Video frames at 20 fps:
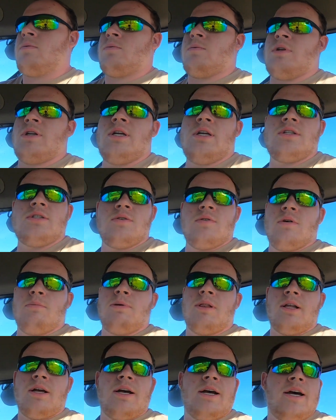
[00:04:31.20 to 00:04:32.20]
we need to
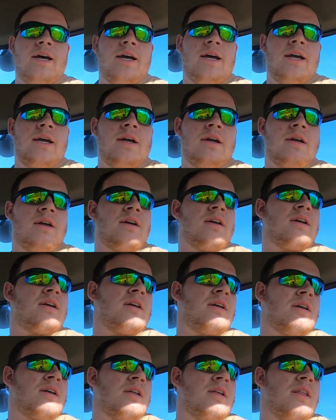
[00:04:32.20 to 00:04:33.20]
apply
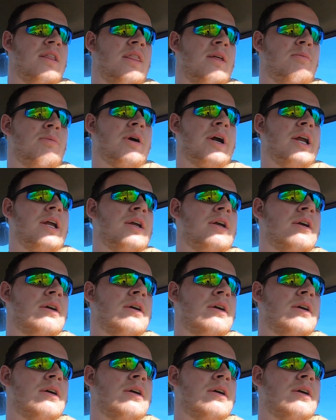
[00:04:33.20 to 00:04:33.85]
the brake.